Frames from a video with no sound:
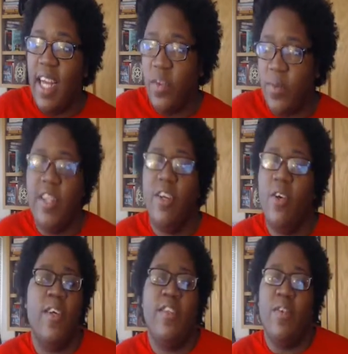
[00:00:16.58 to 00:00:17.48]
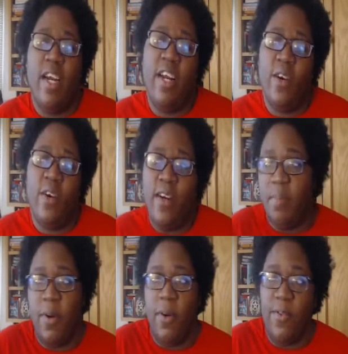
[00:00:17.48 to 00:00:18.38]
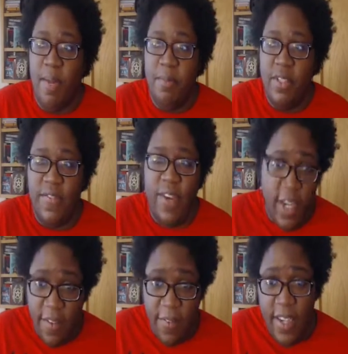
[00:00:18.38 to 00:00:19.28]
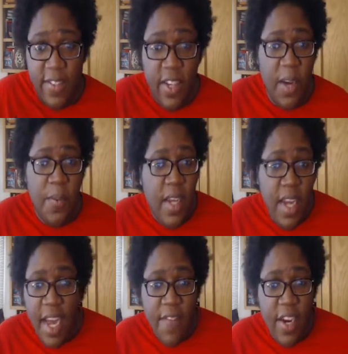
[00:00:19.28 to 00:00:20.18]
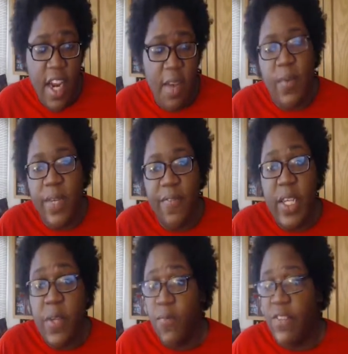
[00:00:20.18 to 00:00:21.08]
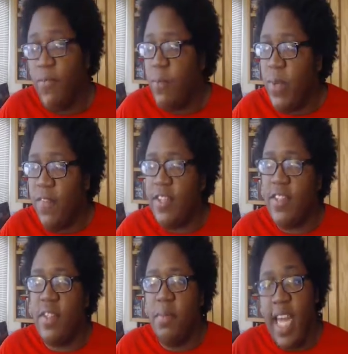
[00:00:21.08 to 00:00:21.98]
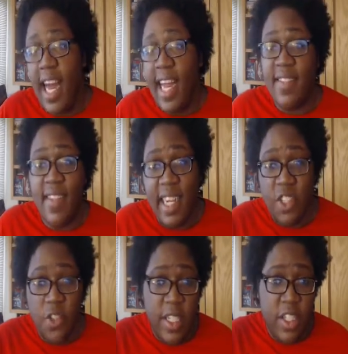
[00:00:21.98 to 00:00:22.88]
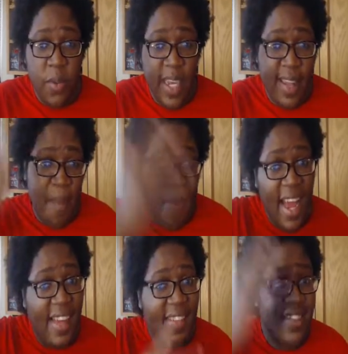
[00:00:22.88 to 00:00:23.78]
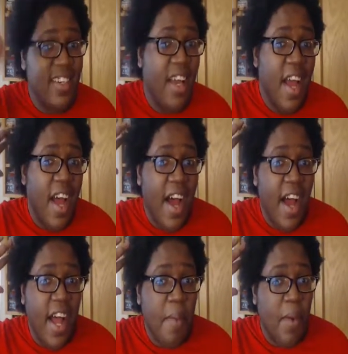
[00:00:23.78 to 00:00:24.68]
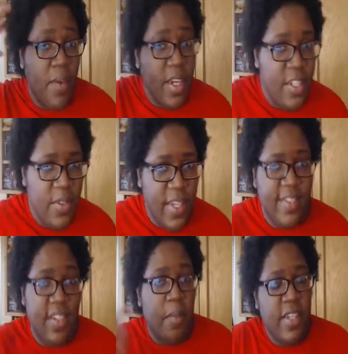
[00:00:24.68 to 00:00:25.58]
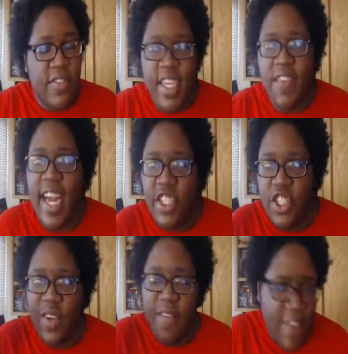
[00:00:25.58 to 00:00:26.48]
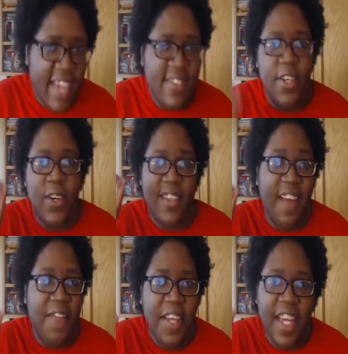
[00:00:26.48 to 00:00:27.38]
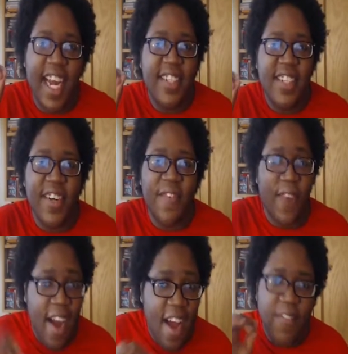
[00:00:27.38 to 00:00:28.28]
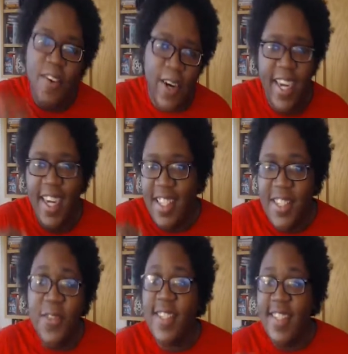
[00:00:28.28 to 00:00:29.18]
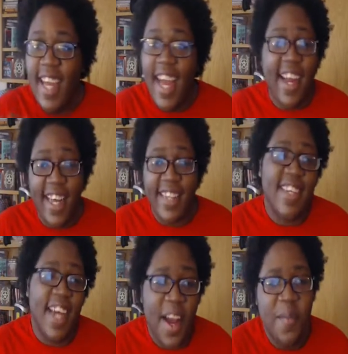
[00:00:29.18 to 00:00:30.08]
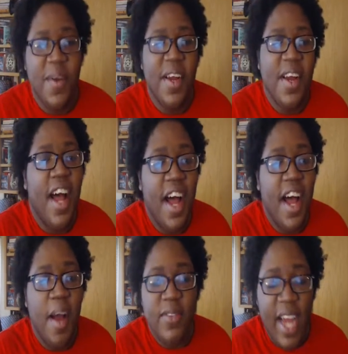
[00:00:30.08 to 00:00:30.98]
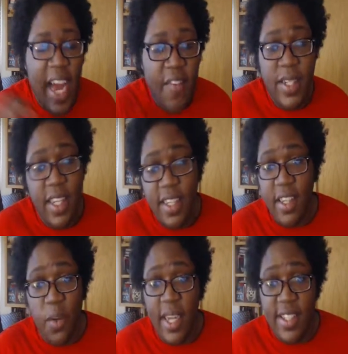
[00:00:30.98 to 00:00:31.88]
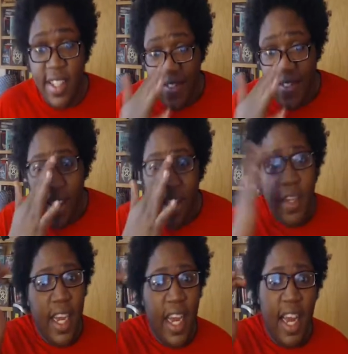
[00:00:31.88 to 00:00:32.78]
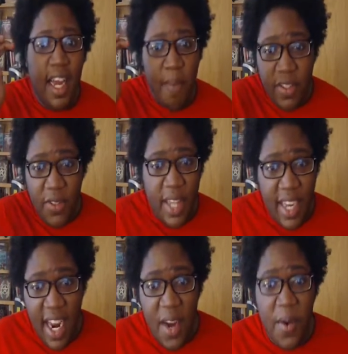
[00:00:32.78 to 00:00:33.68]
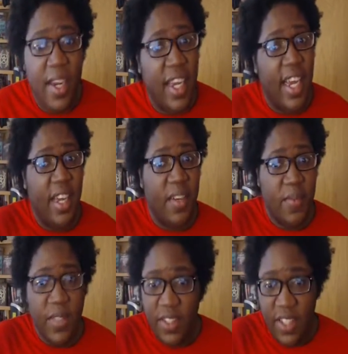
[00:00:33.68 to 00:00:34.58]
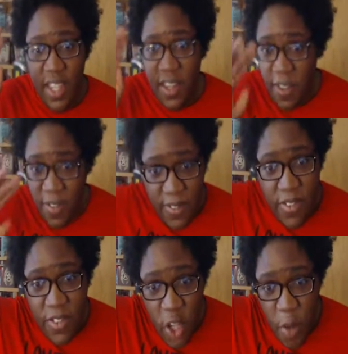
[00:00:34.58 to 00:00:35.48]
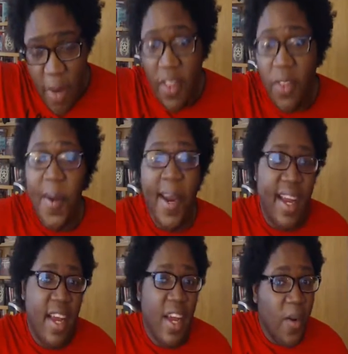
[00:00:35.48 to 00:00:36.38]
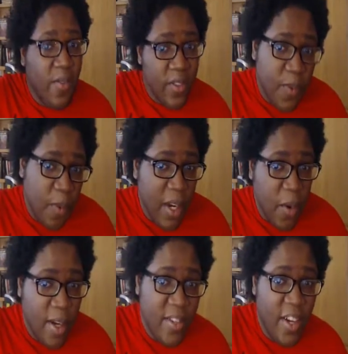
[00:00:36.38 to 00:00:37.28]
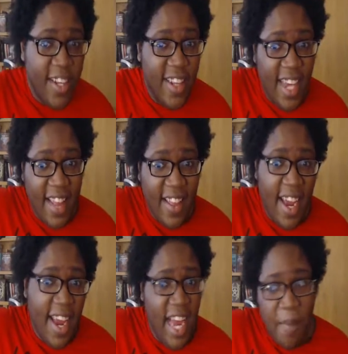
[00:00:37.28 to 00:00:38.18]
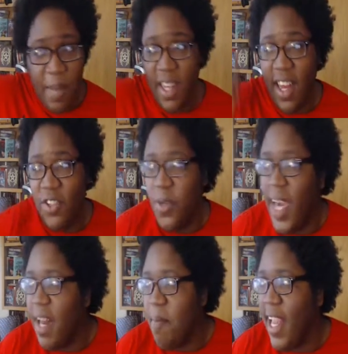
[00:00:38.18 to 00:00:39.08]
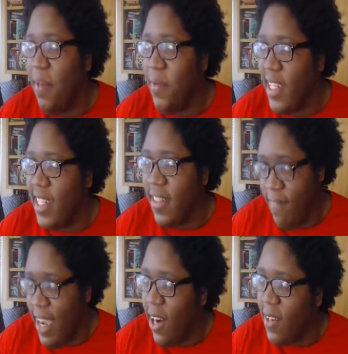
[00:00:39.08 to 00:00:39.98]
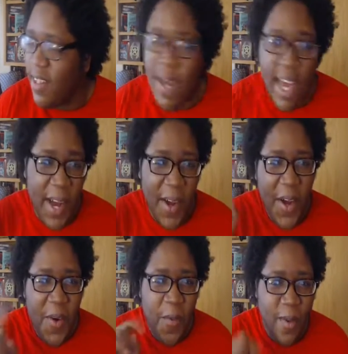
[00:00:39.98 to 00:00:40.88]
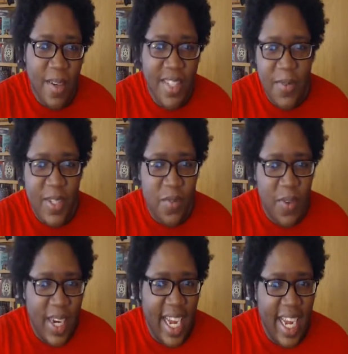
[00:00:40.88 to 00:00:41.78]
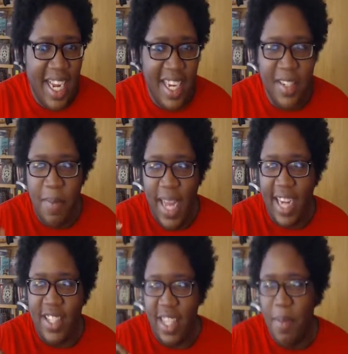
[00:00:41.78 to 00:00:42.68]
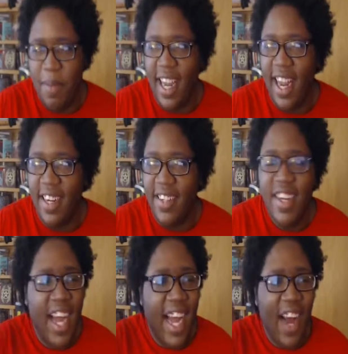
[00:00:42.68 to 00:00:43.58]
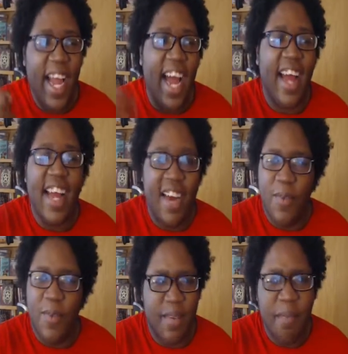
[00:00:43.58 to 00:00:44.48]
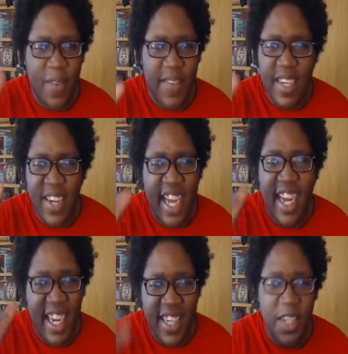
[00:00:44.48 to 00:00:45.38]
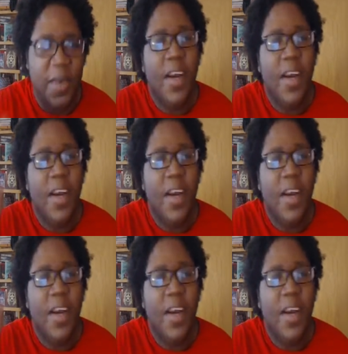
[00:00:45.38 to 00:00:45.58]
as a reader, as a writer, as a person, I'm just very different. So I figured I'd re re revisit some tags that I enjoyed doing in the past um, and we're going to do this. And I'm going to see if I actually do it faster because I feel like I took forever to do this tag last time. Um, so I haven't re-looked at the questions. And I'm about to do that now. And we're just going to zoom right through it. There will be a queer song of the day at the end. I'm going to try to make it related to fire somehow. We'll see which one I end up actually picking. Oh yeah, I have one. Perfect. Okay, I do.